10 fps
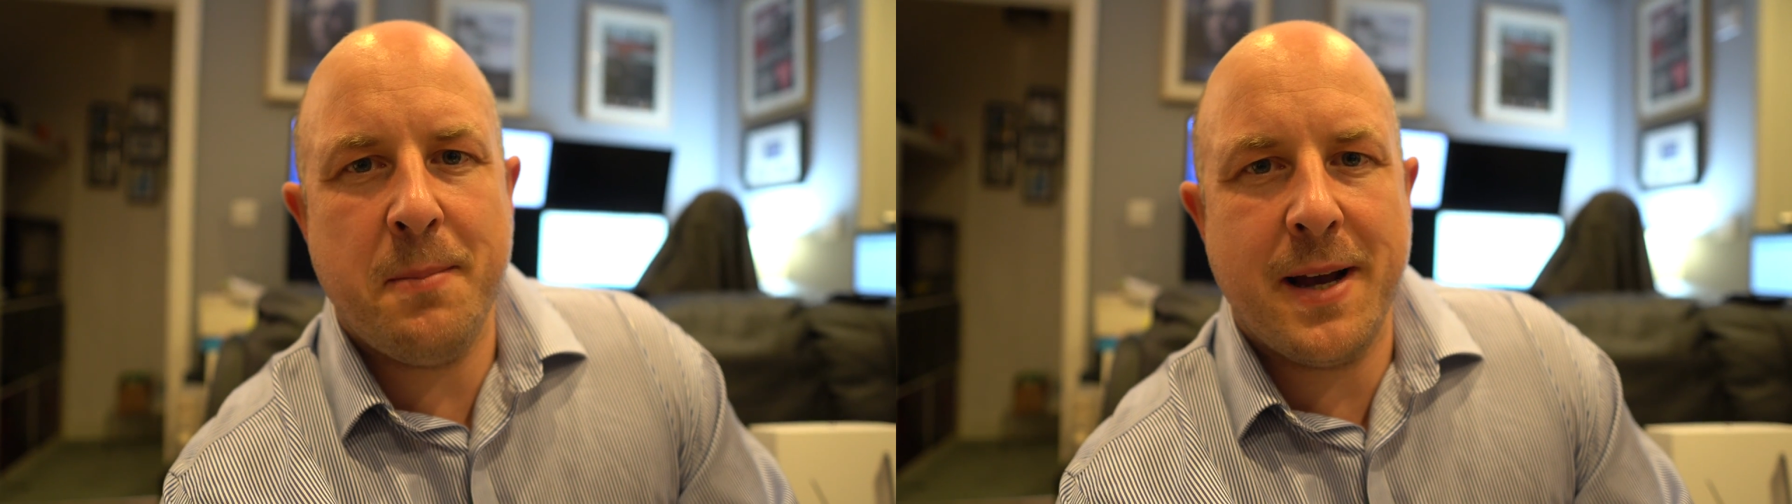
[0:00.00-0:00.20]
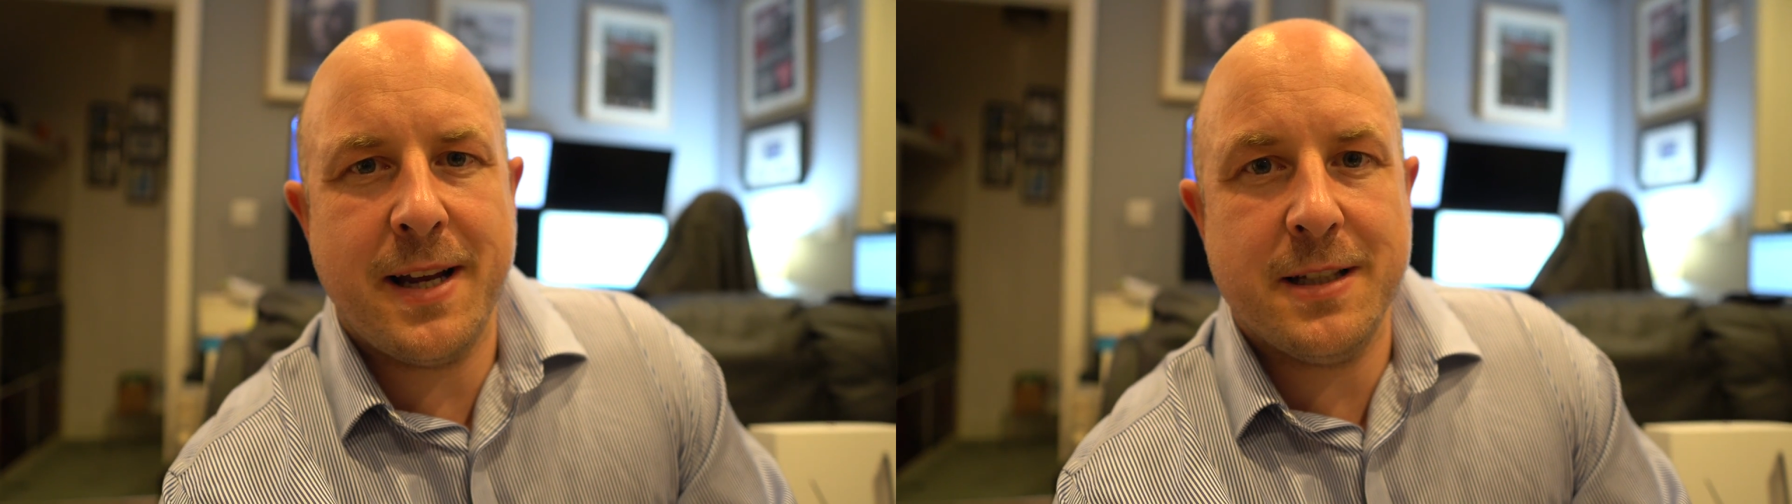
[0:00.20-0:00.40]

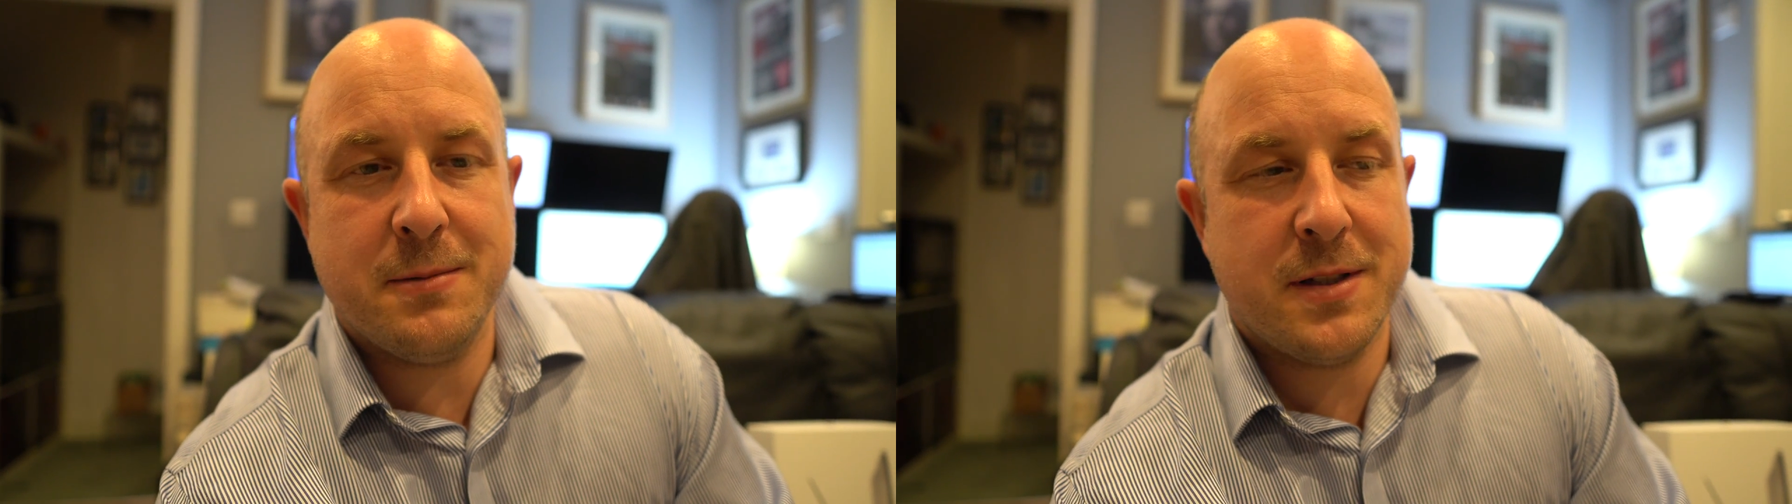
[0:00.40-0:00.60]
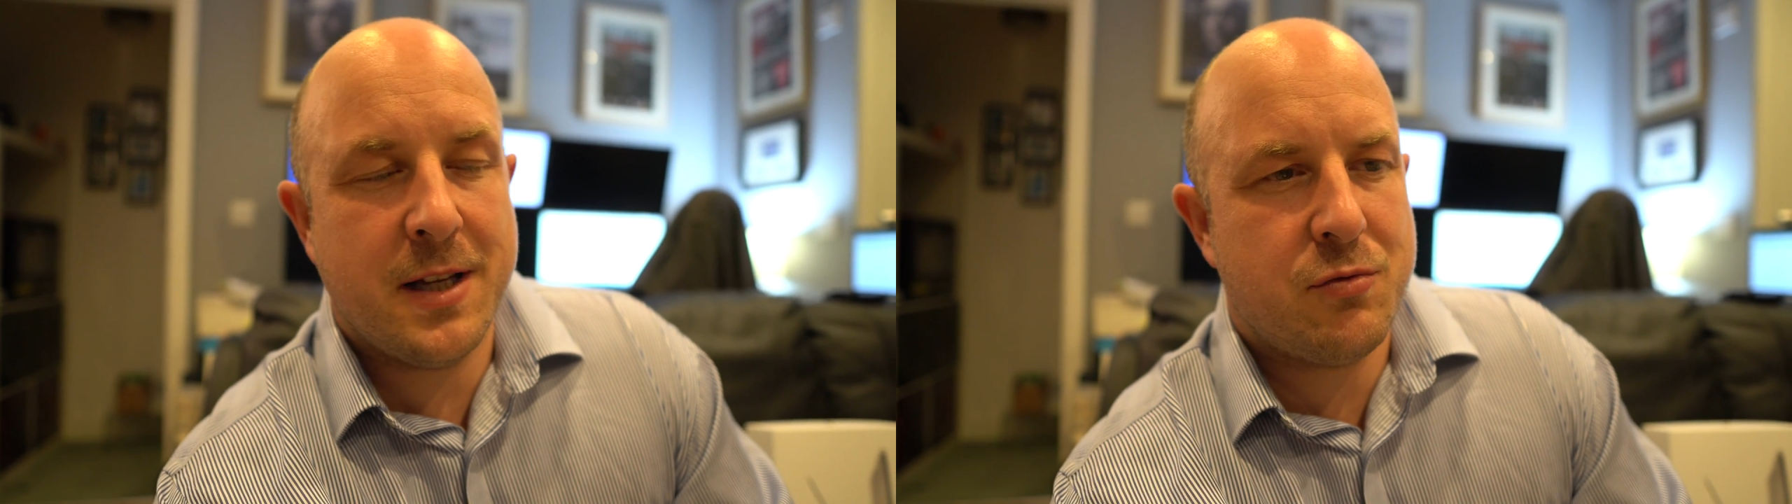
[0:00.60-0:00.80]

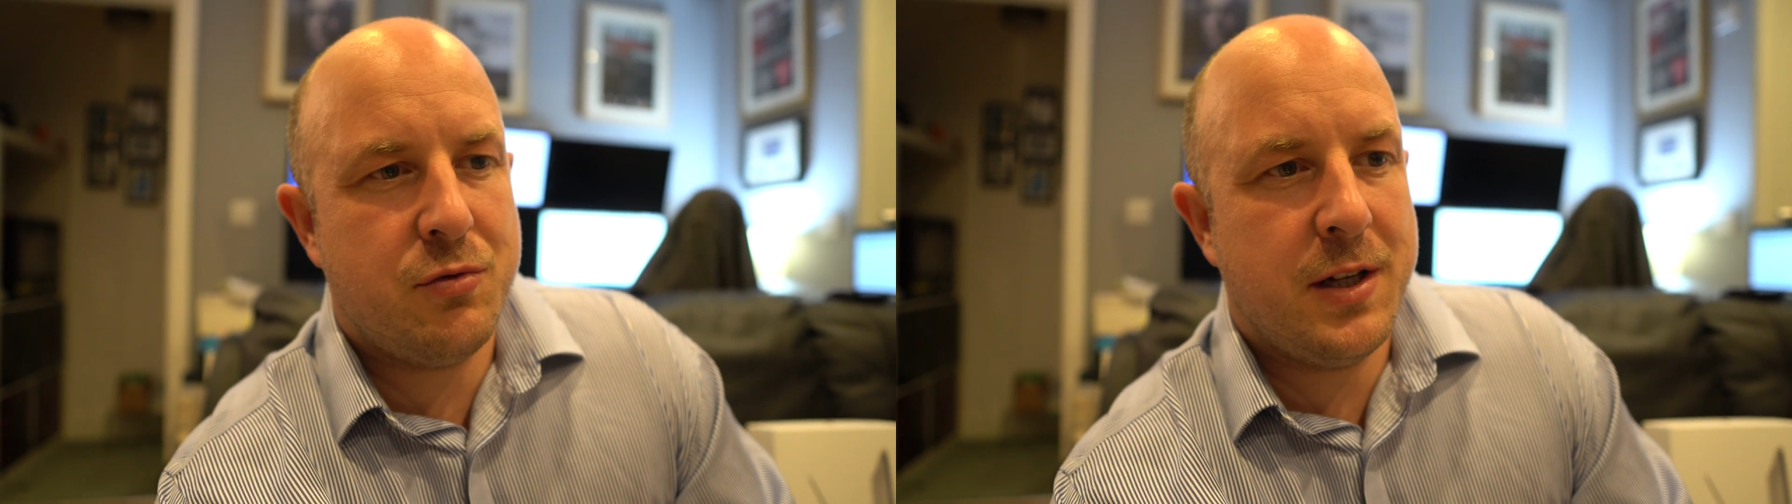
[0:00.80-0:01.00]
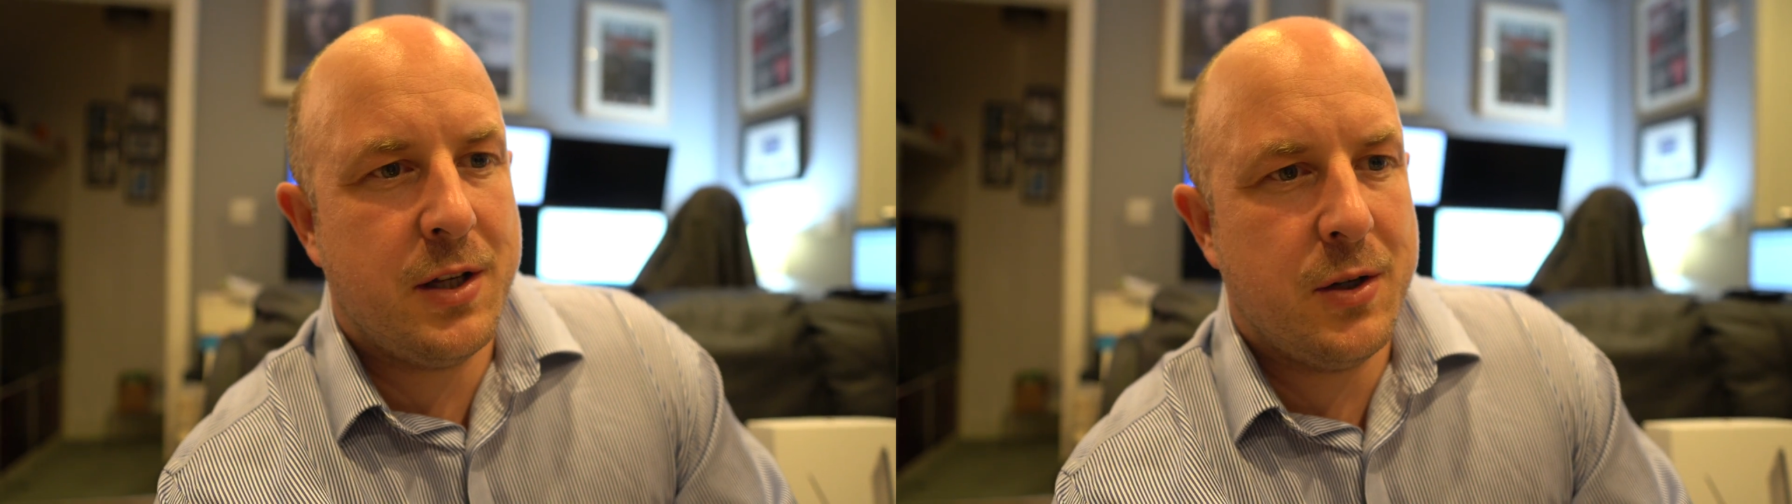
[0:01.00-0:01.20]
mechanism, so that's
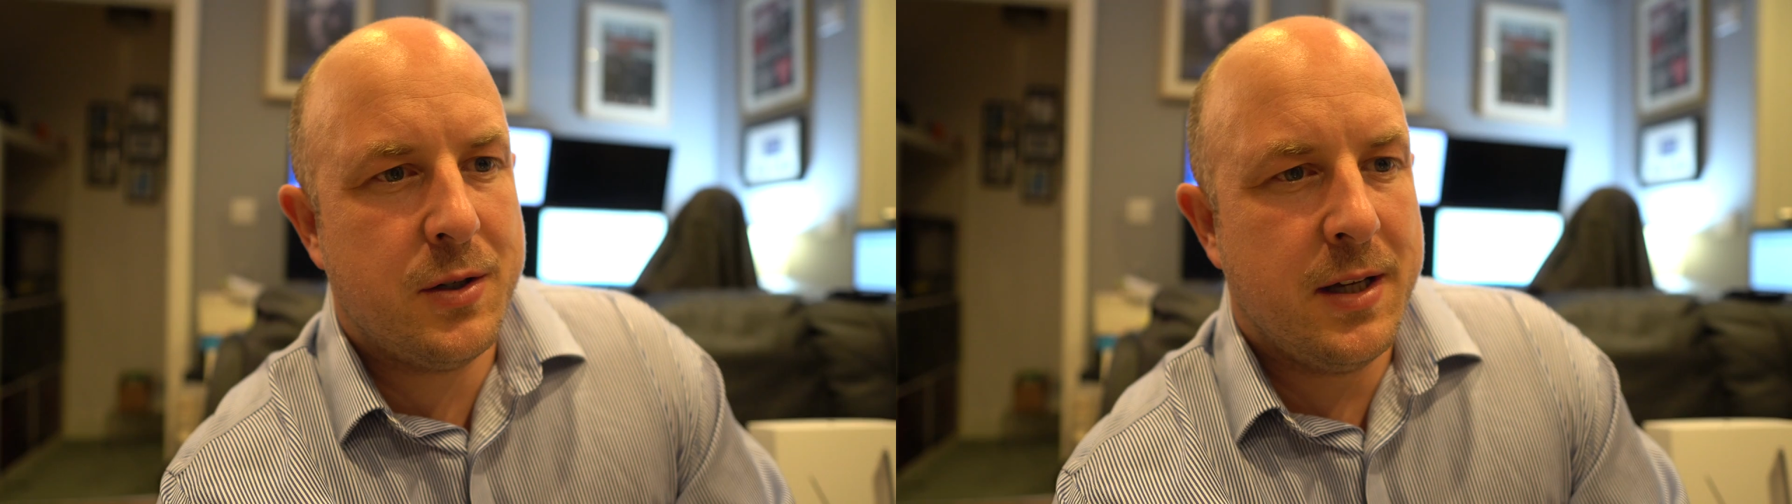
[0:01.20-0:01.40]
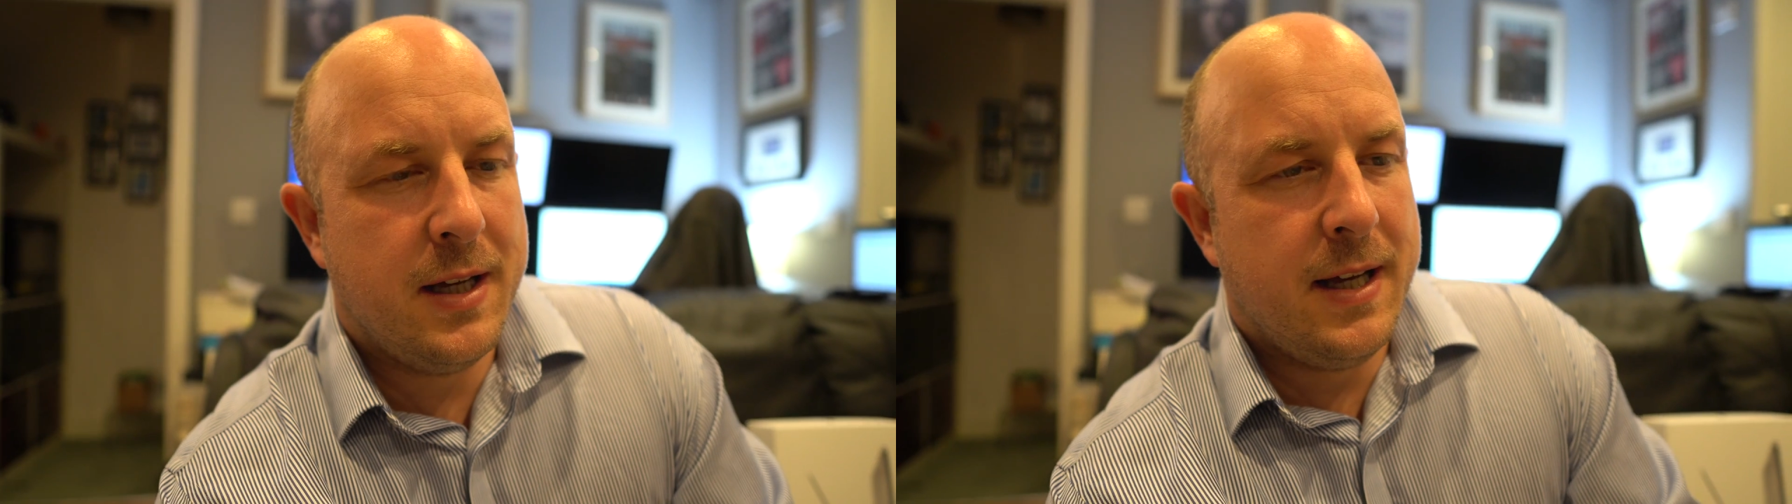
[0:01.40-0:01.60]
really good.